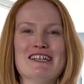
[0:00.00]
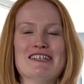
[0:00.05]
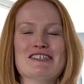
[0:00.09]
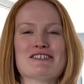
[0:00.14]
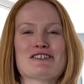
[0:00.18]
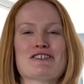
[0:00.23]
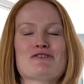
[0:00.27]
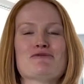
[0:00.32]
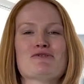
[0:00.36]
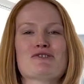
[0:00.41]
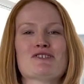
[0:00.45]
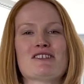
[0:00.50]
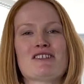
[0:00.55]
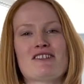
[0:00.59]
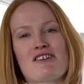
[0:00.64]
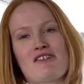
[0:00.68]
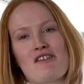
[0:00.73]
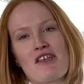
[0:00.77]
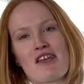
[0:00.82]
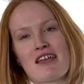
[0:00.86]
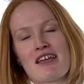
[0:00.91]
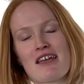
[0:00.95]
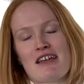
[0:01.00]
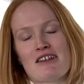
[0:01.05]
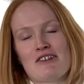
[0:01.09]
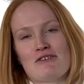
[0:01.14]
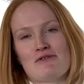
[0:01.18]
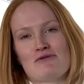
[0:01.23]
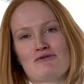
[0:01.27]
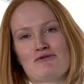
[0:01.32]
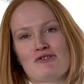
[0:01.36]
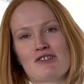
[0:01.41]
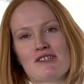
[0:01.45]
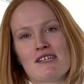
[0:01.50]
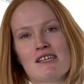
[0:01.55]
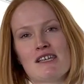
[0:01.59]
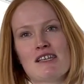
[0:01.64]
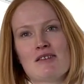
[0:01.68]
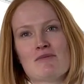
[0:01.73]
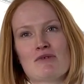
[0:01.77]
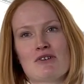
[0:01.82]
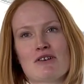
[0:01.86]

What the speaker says: So it was another kind of routine,